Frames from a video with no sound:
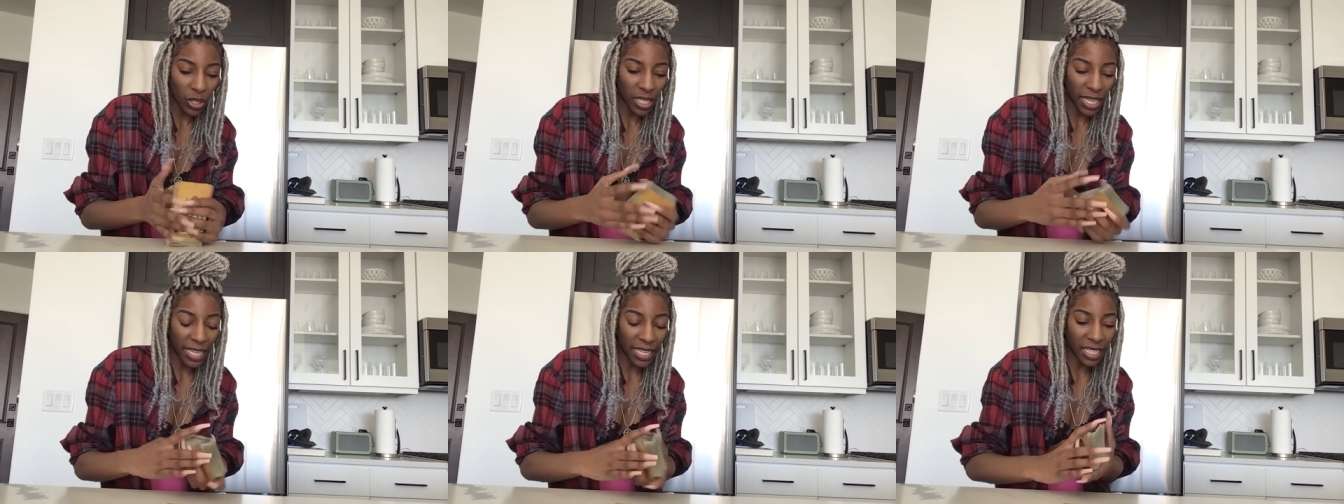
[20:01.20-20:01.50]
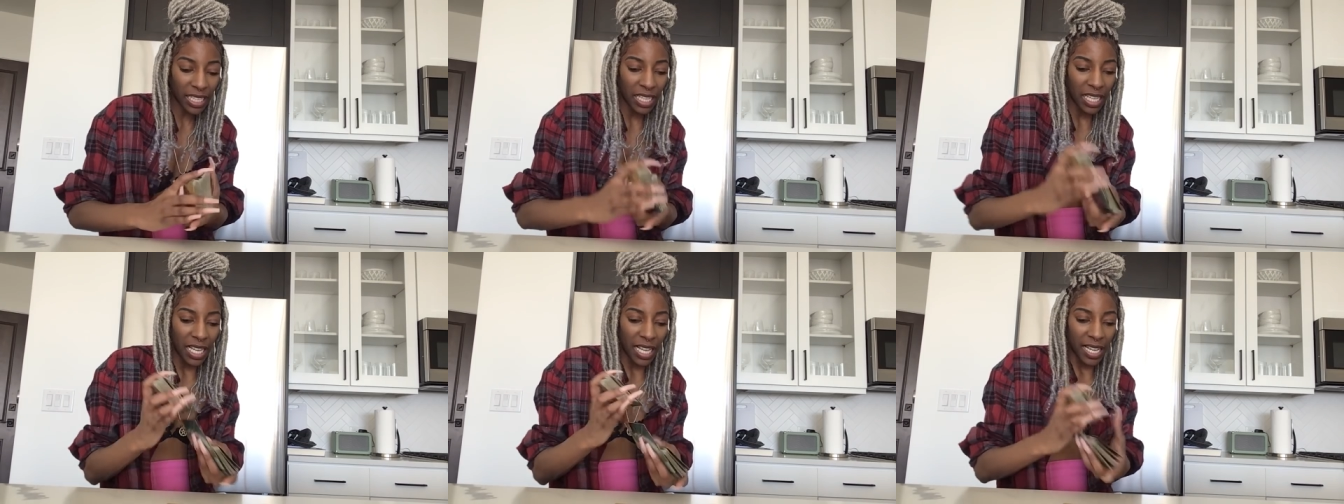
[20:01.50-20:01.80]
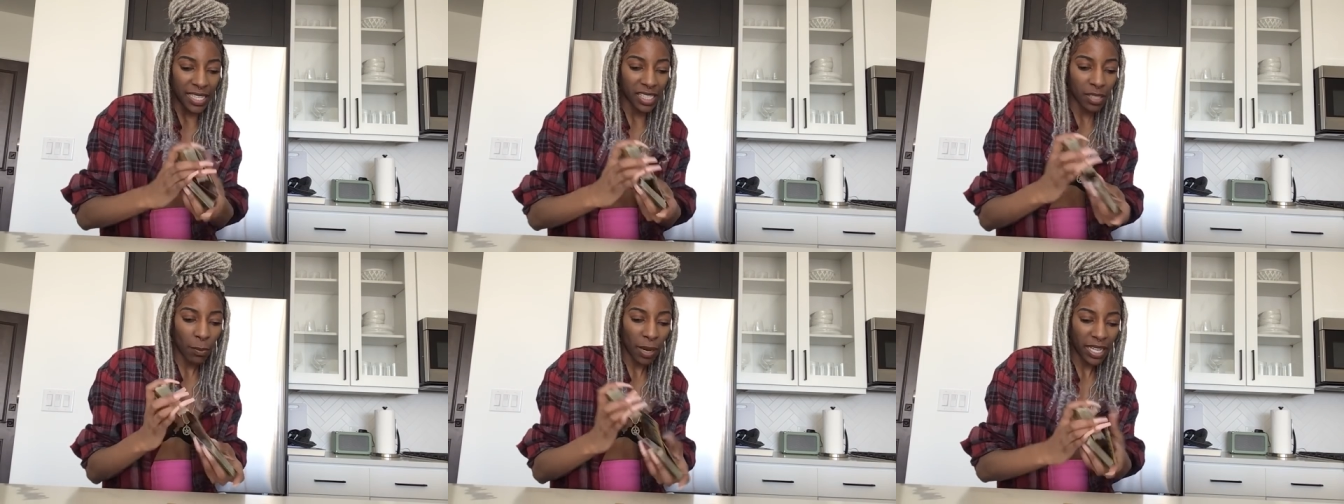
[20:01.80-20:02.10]
Like
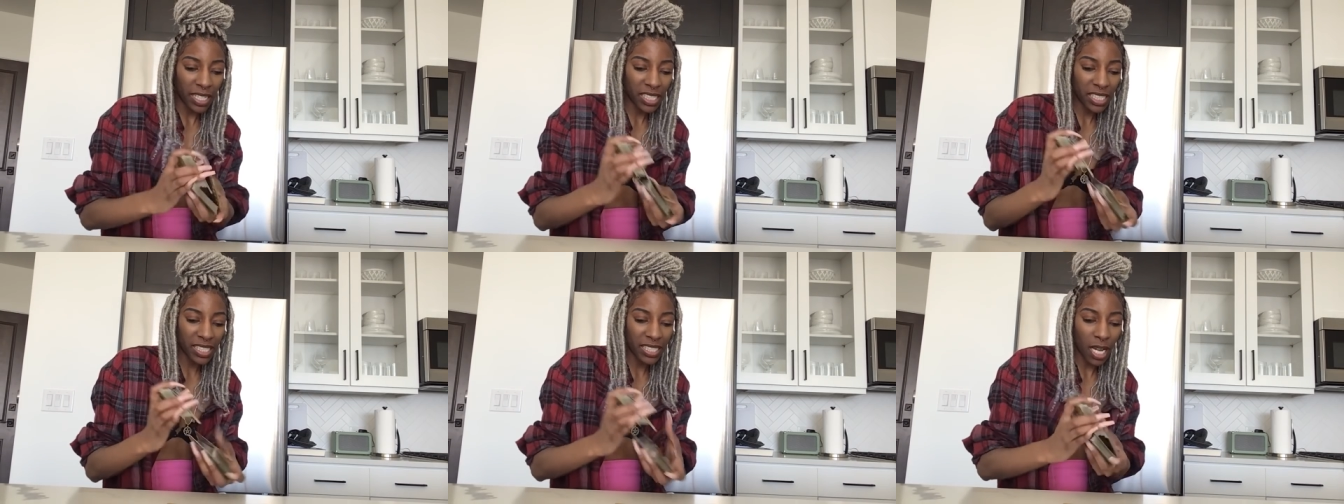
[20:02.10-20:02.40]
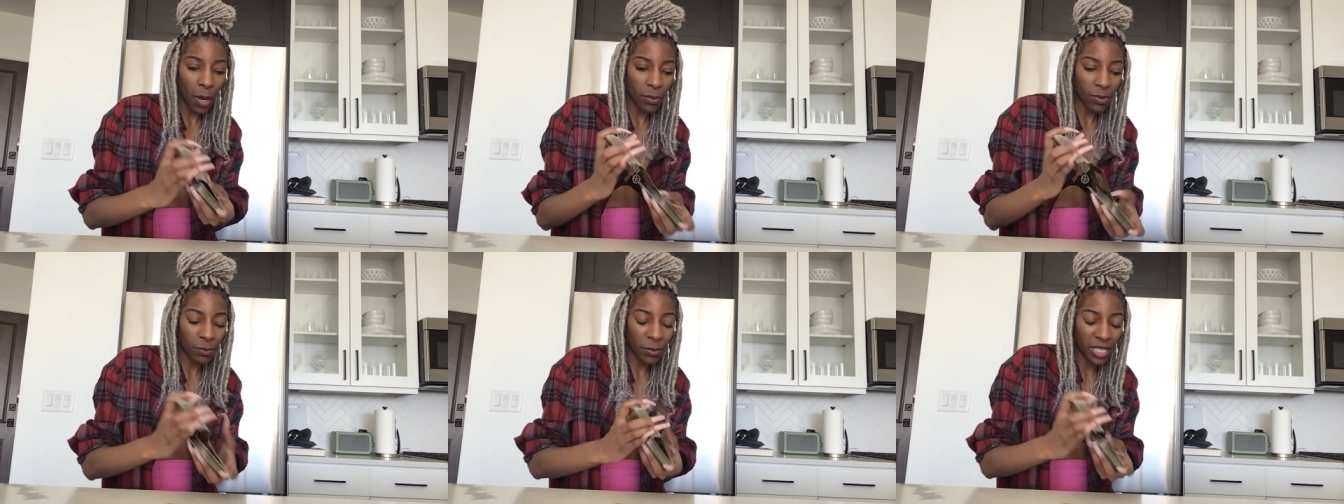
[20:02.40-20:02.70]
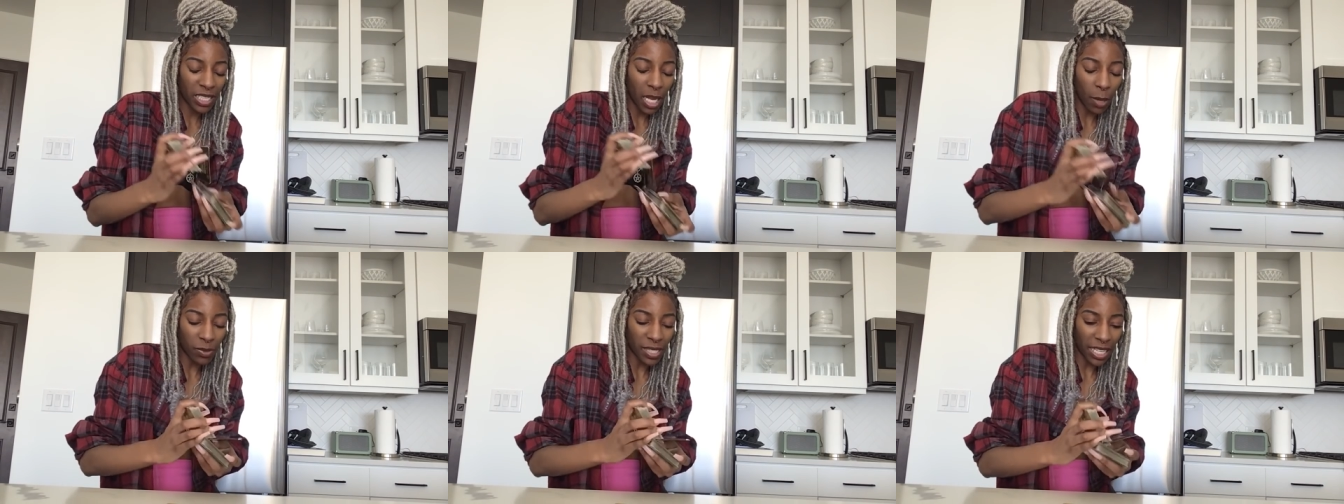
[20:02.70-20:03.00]
somebody just comes
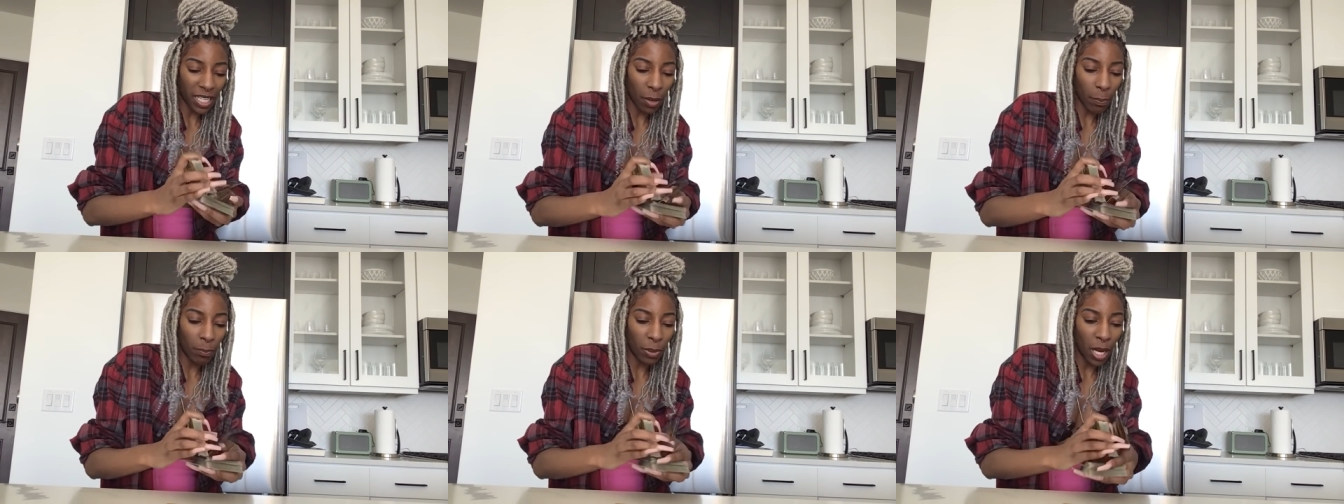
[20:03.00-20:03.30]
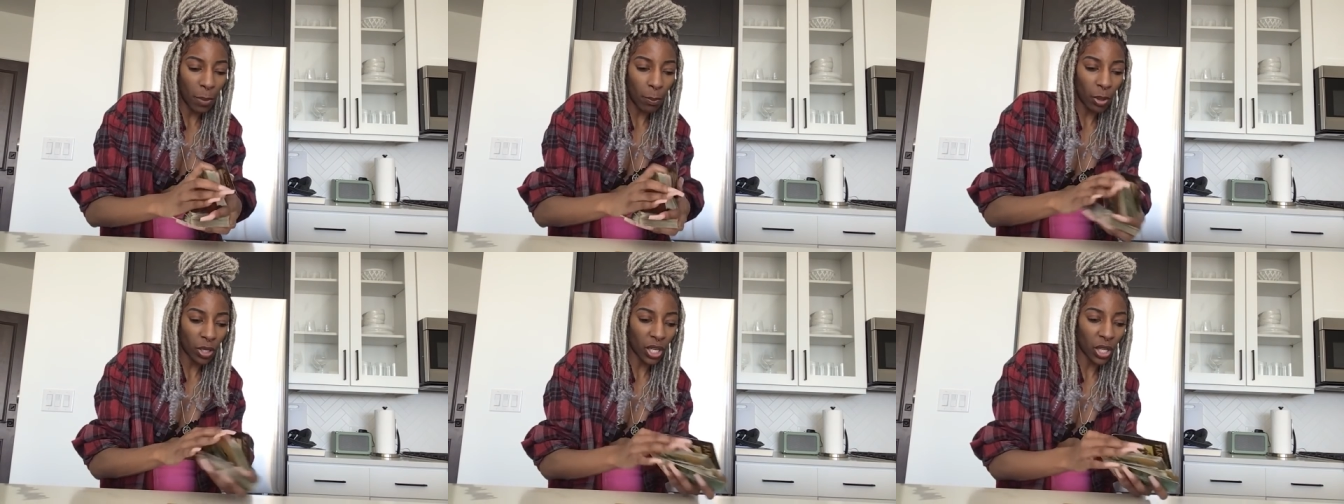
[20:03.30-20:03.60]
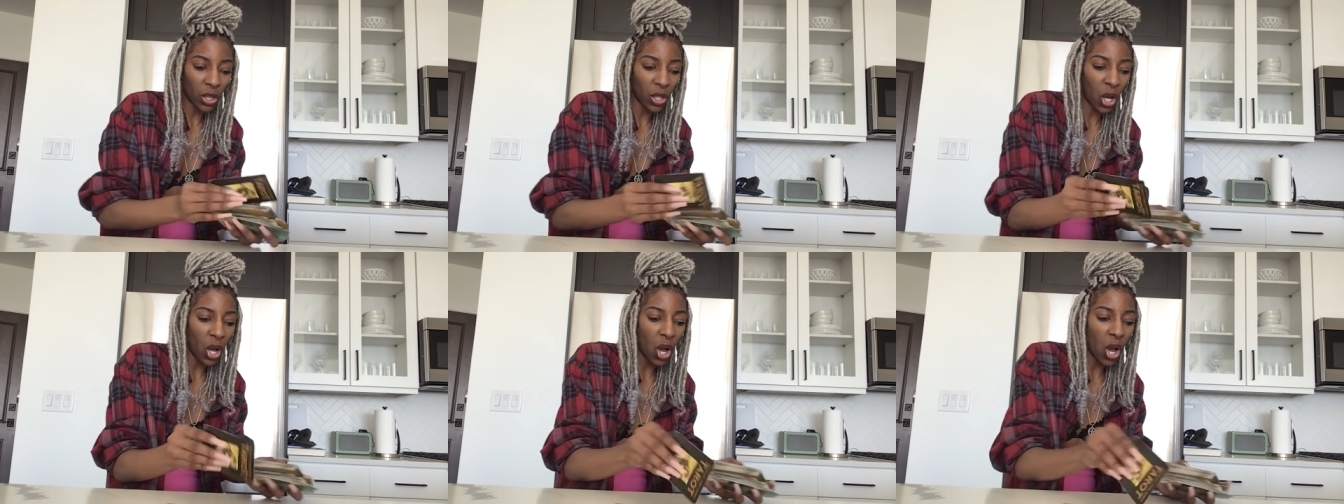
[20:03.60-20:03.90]
becomes like a bump on a
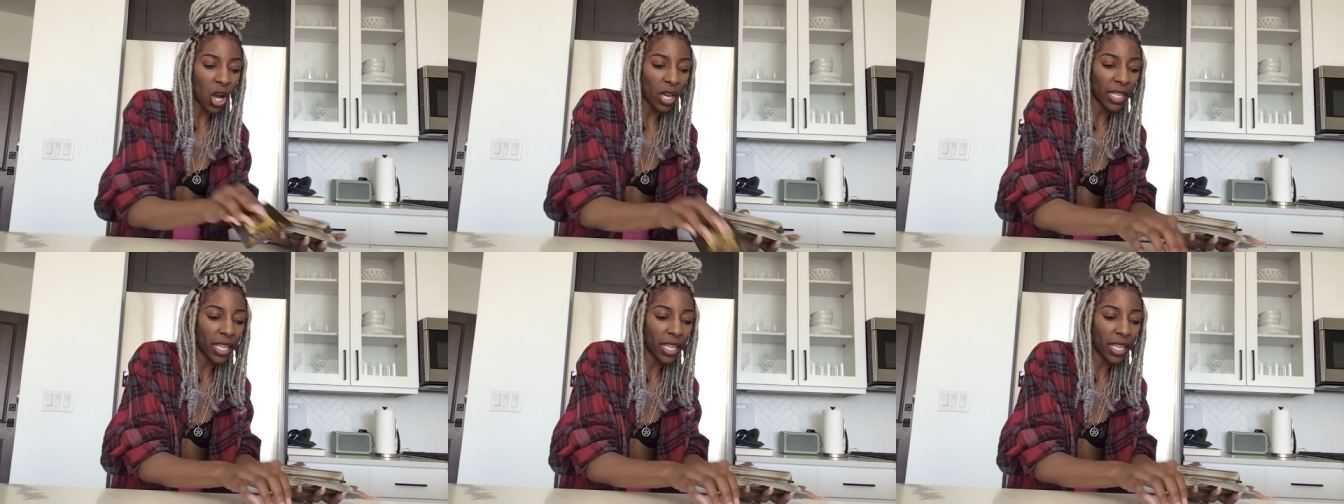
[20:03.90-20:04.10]
log.